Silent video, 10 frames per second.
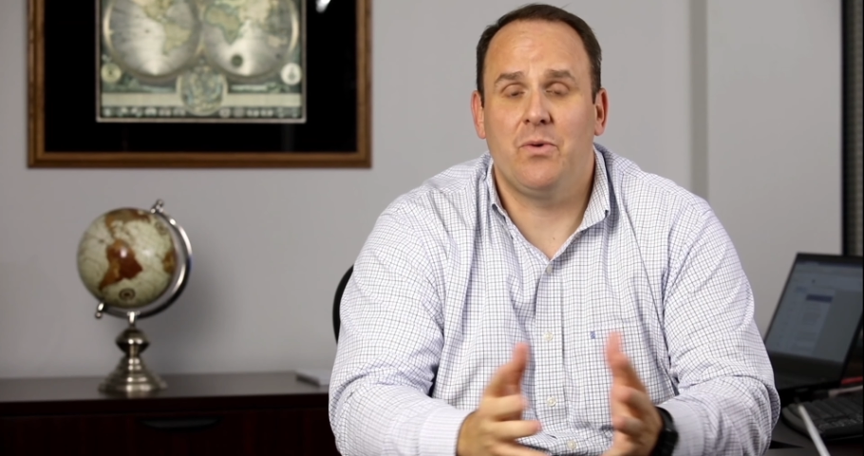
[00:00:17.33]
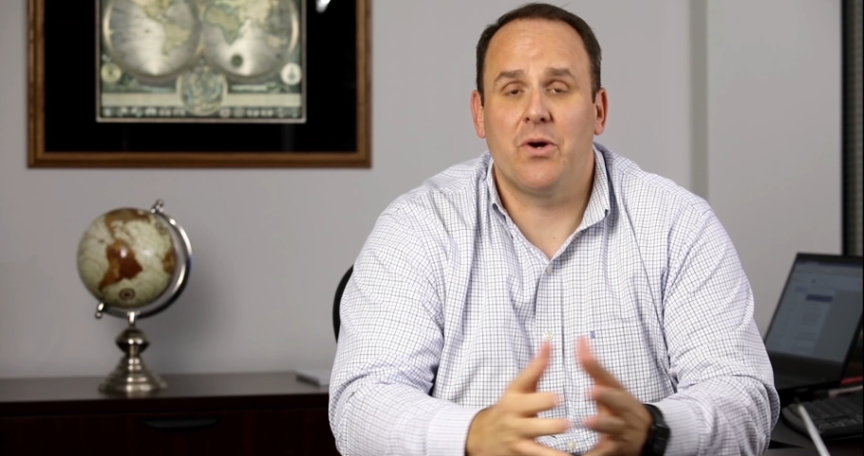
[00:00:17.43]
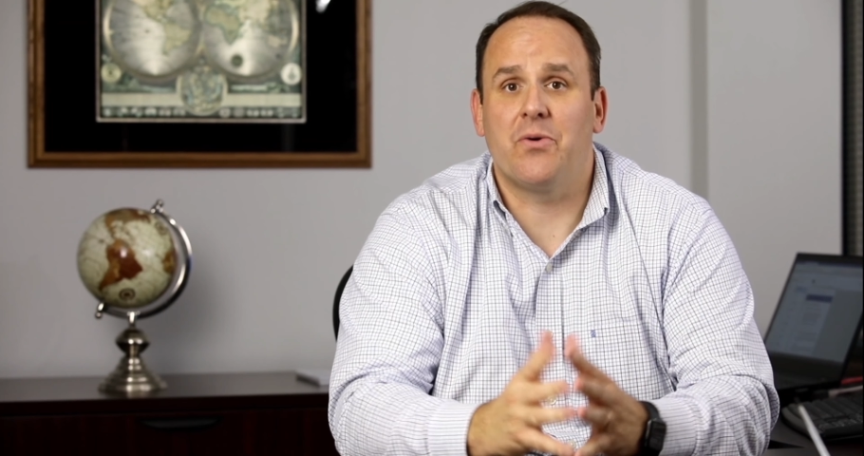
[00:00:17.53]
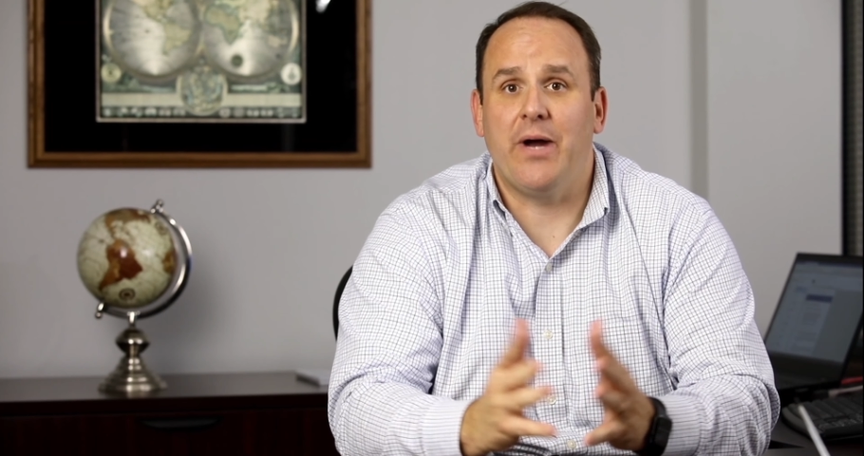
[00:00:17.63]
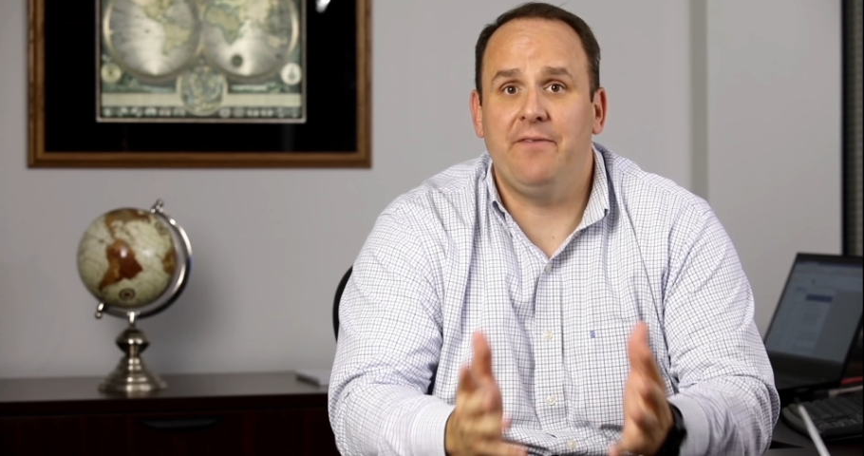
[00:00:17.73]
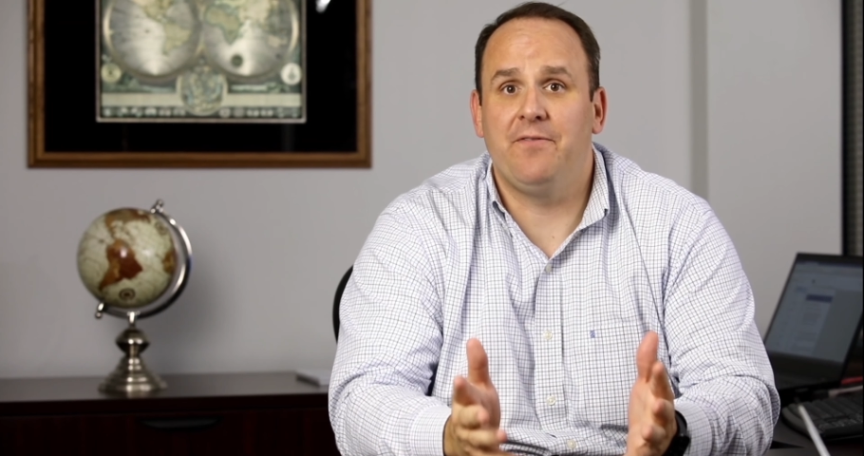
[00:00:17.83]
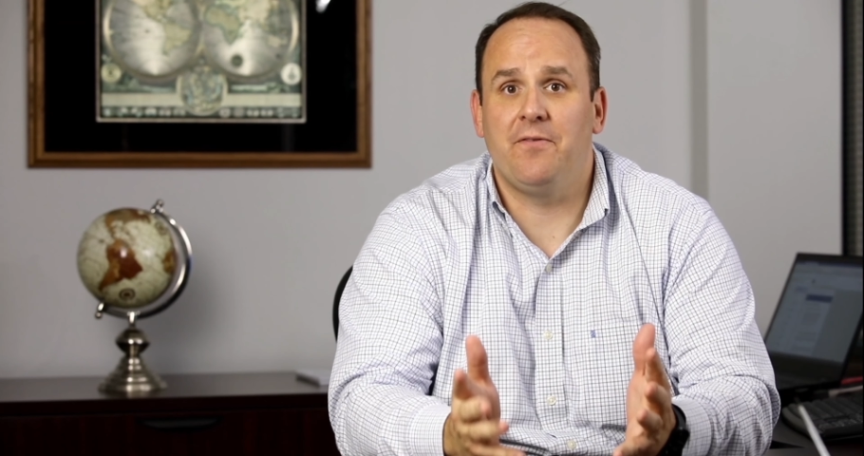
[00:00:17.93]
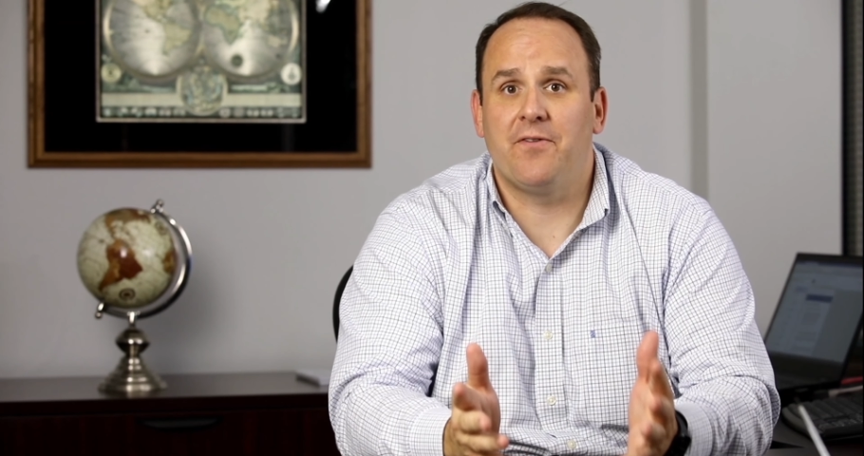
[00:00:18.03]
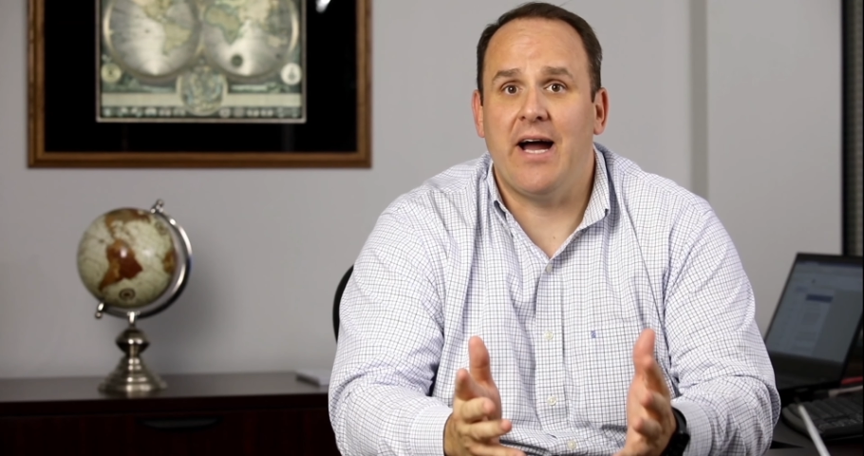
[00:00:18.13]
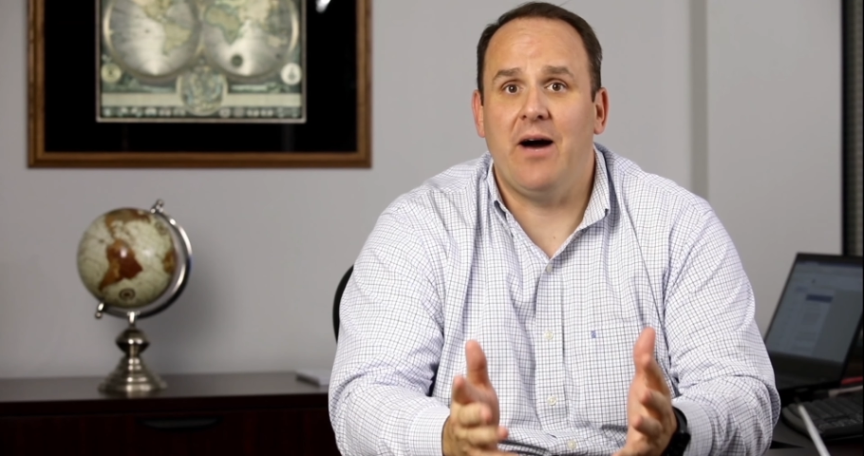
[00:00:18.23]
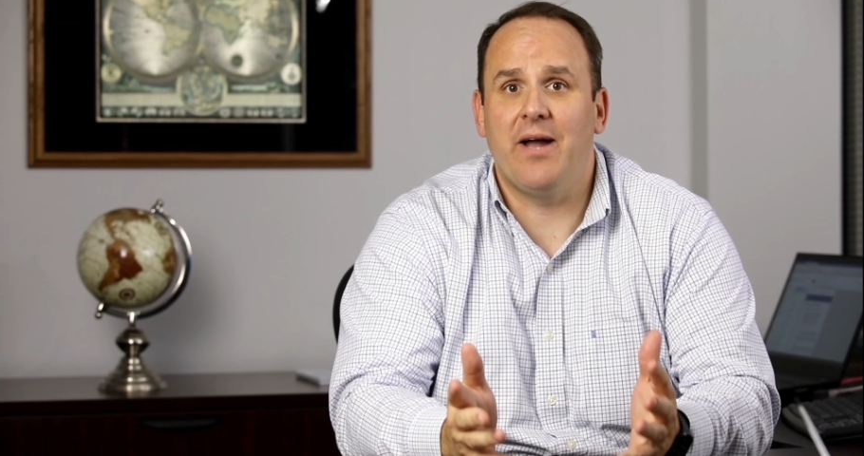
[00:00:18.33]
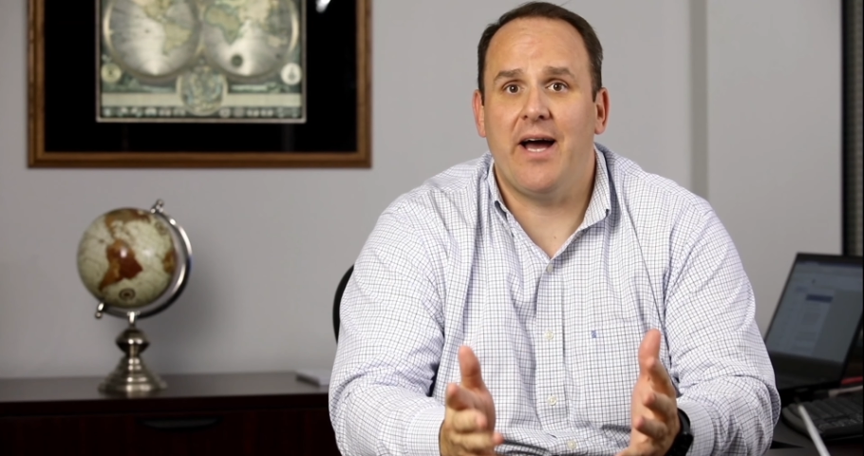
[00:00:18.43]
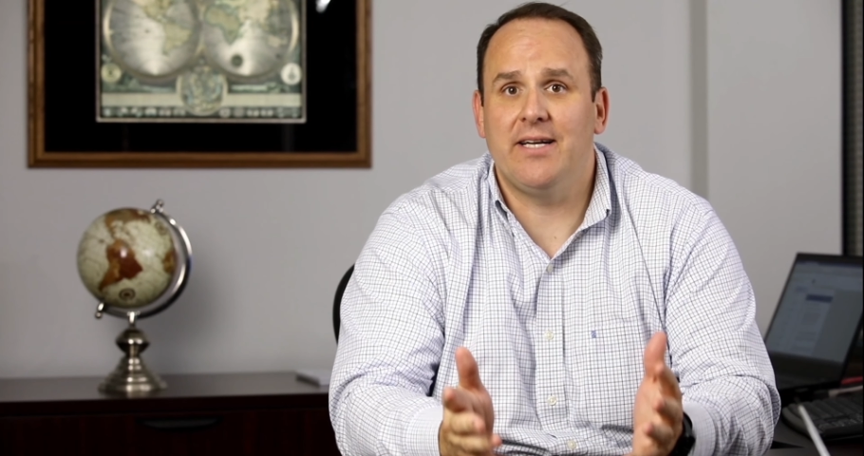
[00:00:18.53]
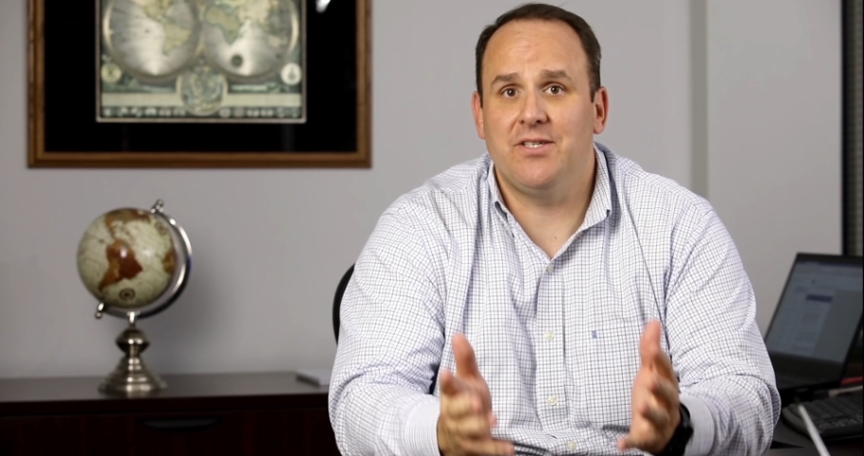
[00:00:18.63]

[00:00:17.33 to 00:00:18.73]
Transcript: We're grateful for how God